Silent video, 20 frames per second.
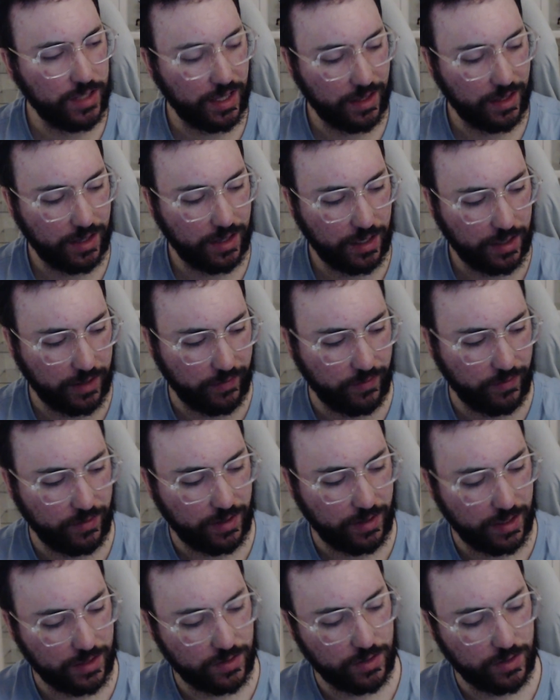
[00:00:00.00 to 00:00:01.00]
I think if
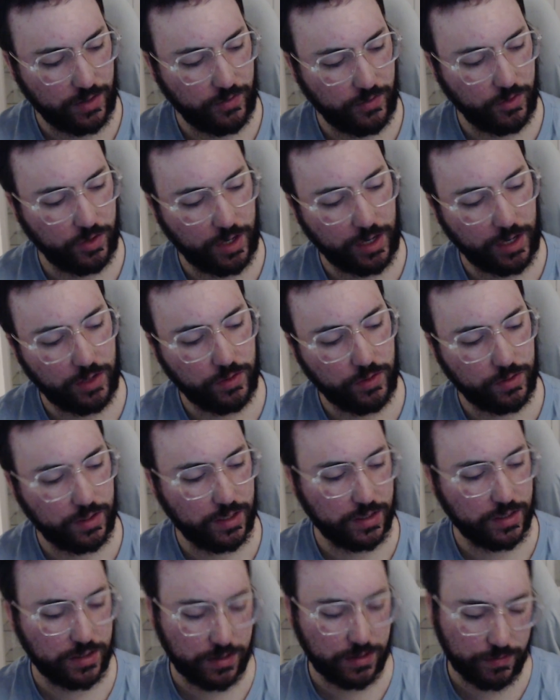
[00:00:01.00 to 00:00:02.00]
this, if you dilute
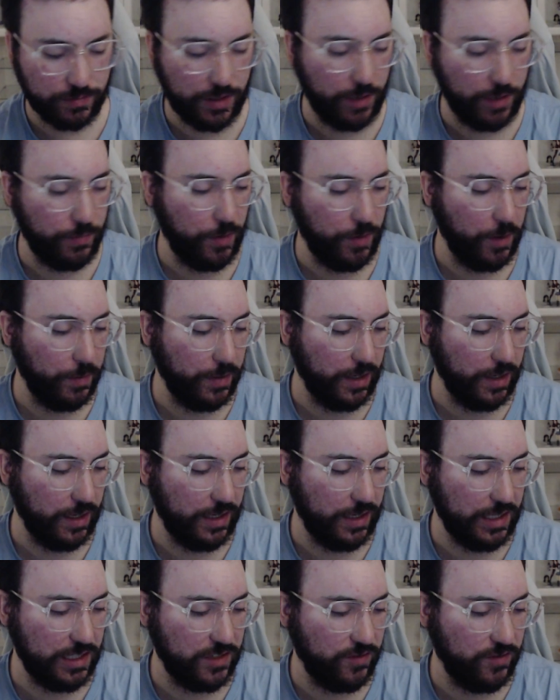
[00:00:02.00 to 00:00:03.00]
this, it's probably gonna
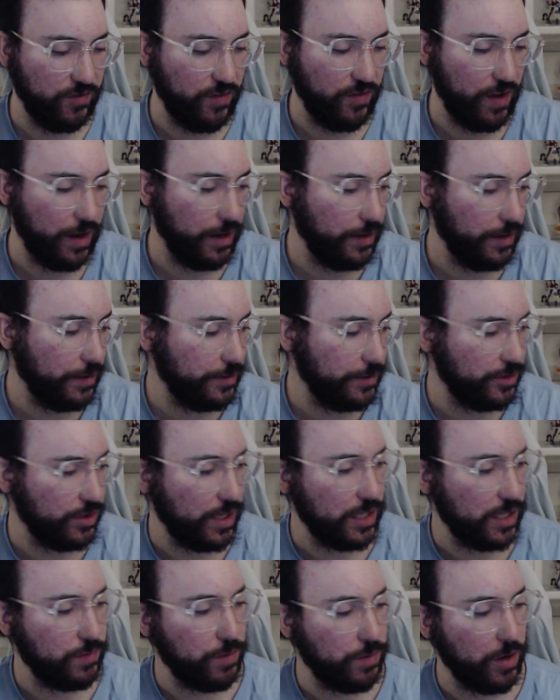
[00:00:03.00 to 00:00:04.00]
taste fine. So
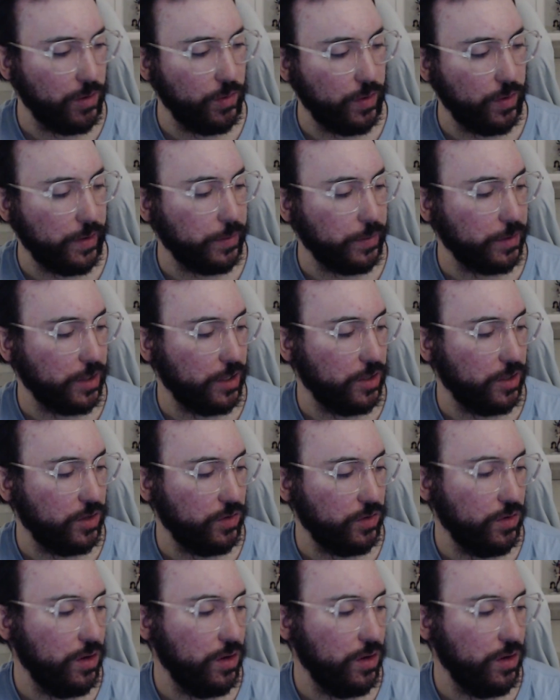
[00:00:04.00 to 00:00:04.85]
that's probably what I'm gonna do